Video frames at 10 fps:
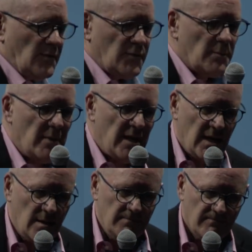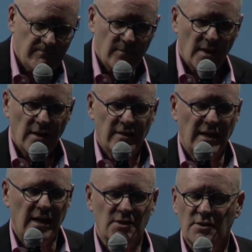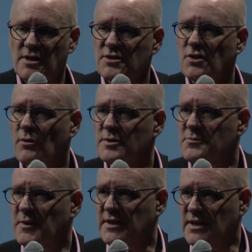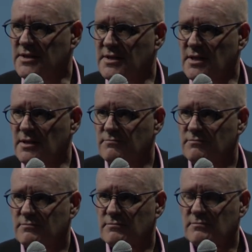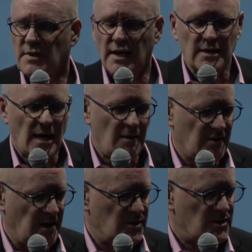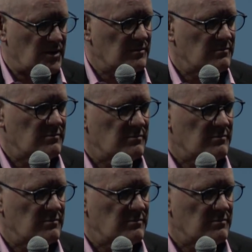Now, for me, the answer has always been easy and obvious.